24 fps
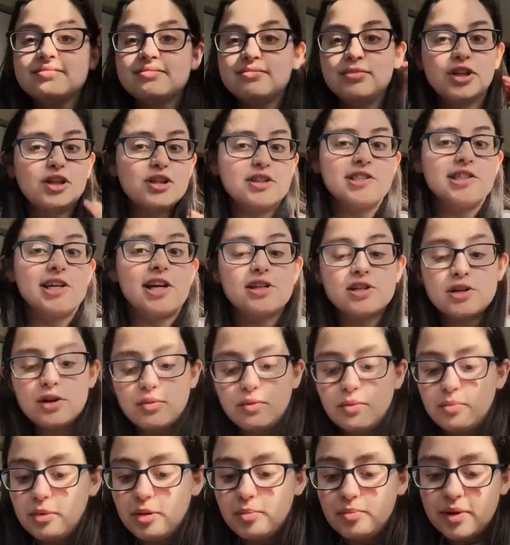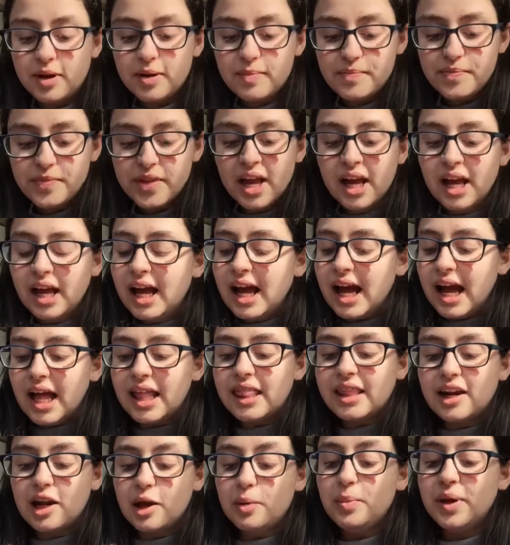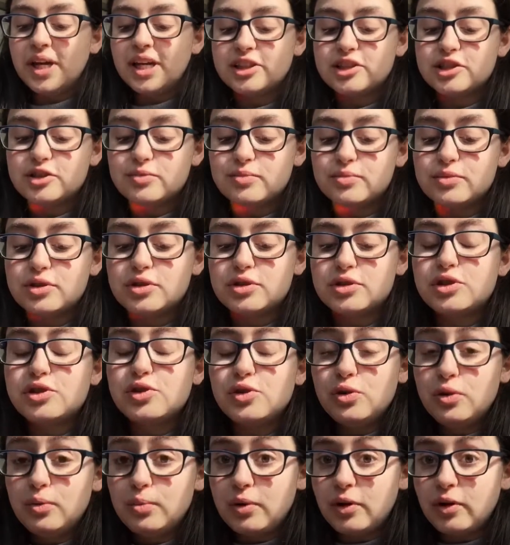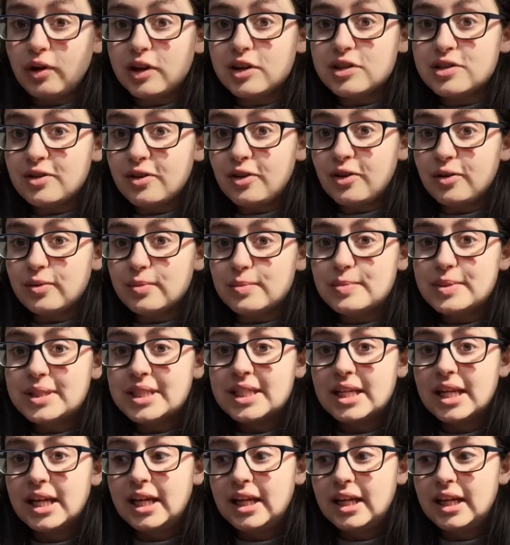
because I don't remember. And then I picked up two body scrubs,